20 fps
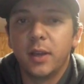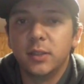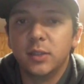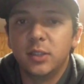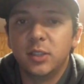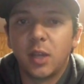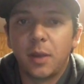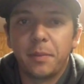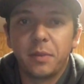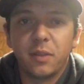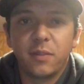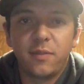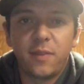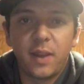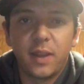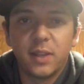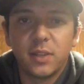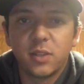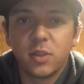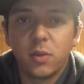You stop at the
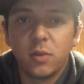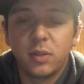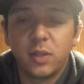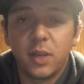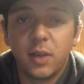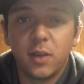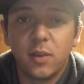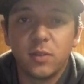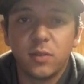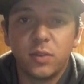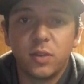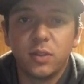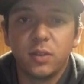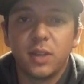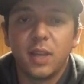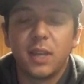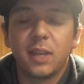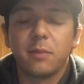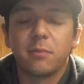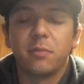finest hotels in your
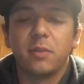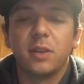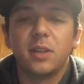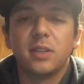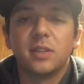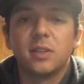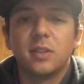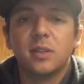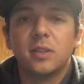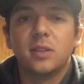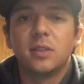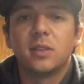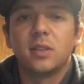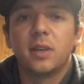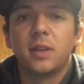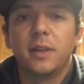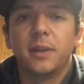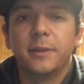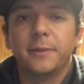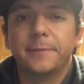landing places,
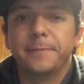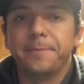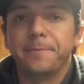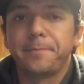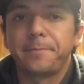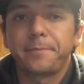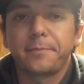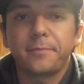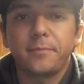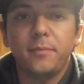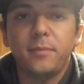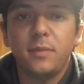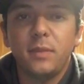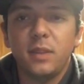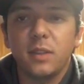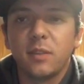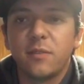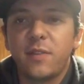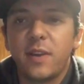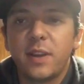
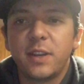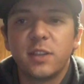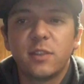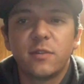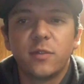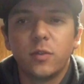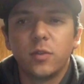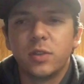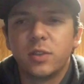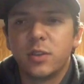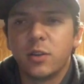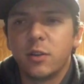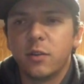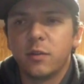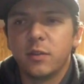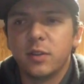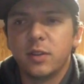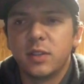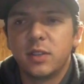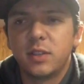finest food
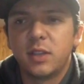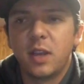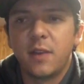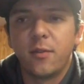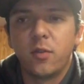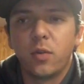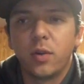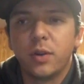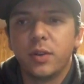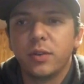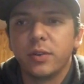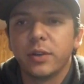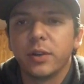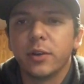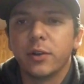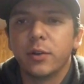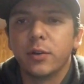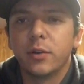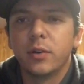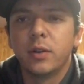service everywhere you
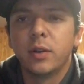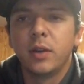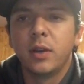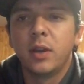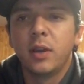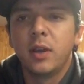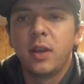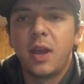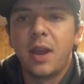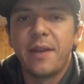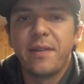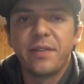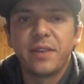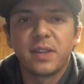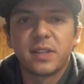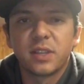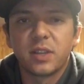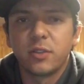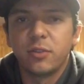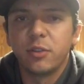go.
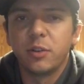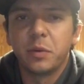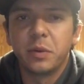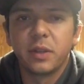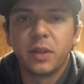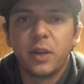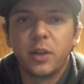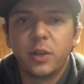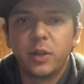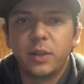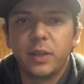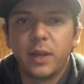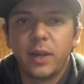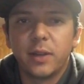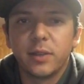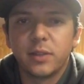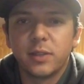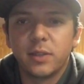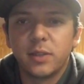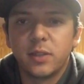Everything's included with
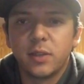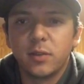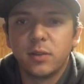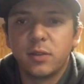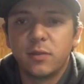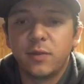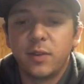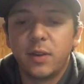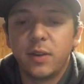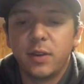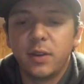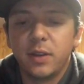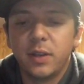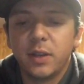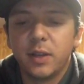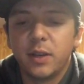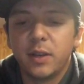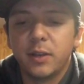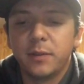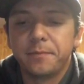$100,000, so it's
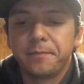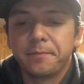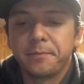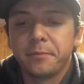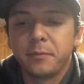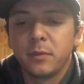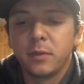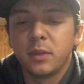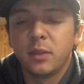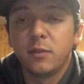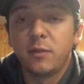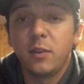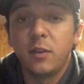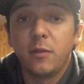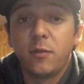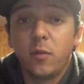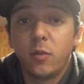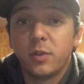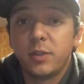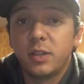
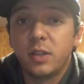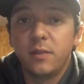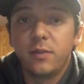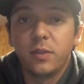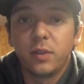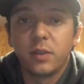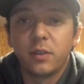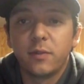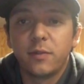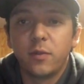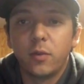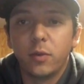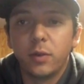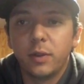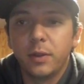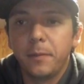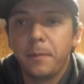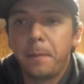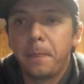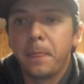very fortunate if you can afford
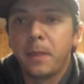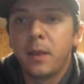it.